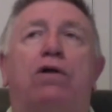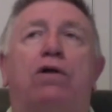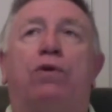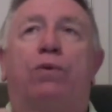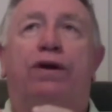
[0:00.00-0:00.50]

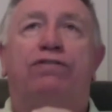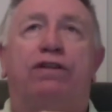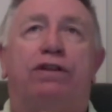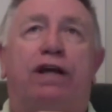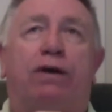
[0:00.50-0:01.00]
The reason
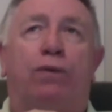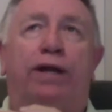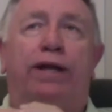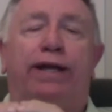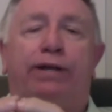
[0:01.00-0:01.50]
that we
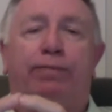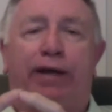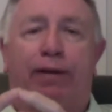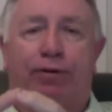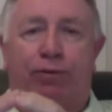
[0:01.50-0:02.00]
need to be
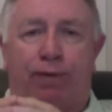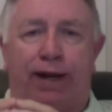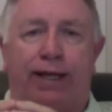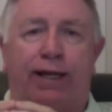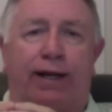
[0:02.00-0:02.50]
able to
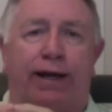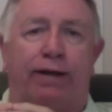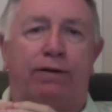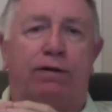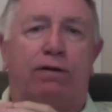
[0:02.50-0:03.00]
regulate
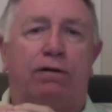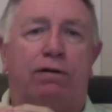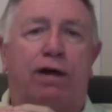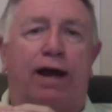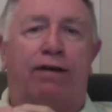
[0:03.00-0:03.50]

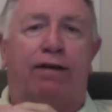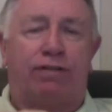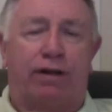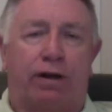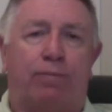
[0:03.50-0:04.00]
as
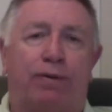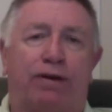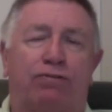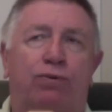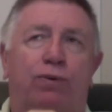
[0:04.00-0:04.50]

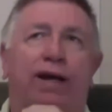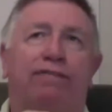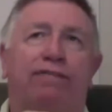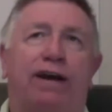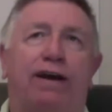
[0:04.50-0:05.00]
therapists, we have
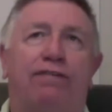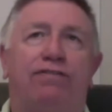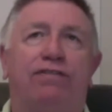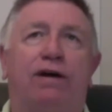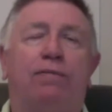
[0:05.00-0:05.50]
to have
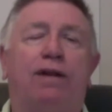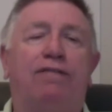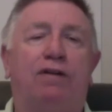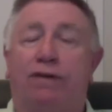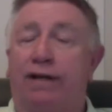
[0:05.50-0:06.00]
some
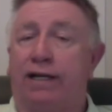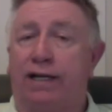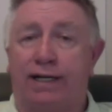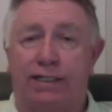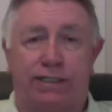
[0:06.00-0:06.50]
level of
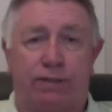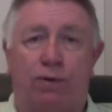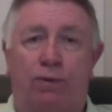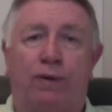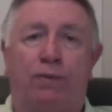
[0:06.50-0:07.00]
regulation when
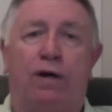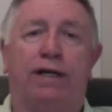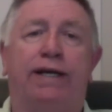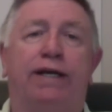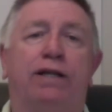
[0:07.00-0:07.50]
we walk
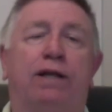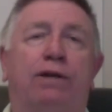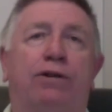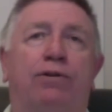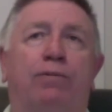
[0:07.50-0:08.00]
in
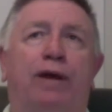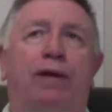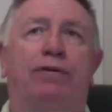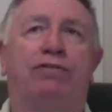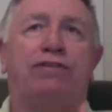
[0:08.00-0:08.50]
to be able
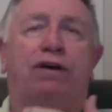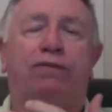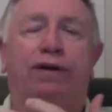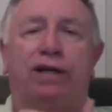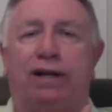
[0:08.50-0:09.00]
to
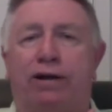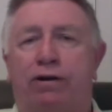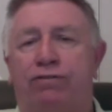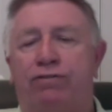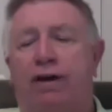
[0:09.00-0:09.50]
self-regulate
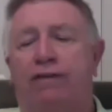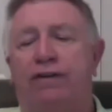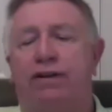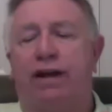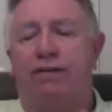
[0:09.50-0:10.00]
ourselves and
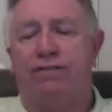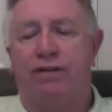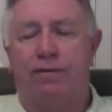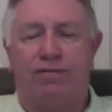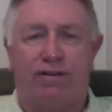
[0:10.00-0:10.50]
to have
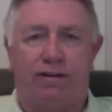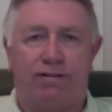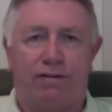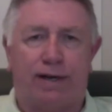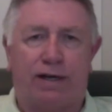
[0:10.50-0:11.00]
some sense
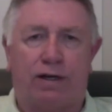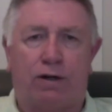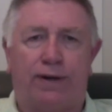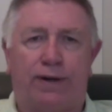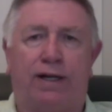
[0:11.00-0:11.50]
about
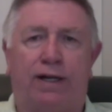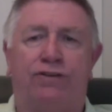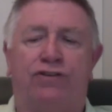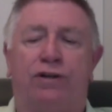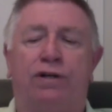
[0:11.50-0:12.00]

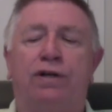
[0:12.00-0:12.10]
co-regulation,